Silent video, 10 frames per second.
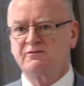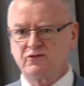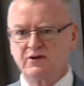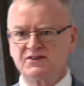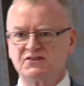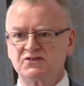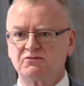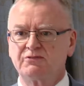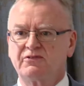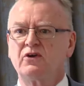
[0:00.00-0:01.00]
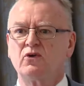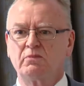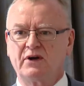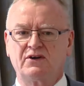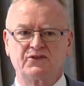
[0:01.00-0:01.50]
for instance,
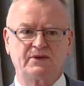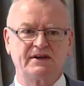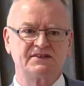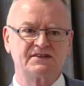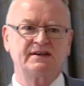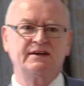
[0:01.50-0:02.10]
referral pathways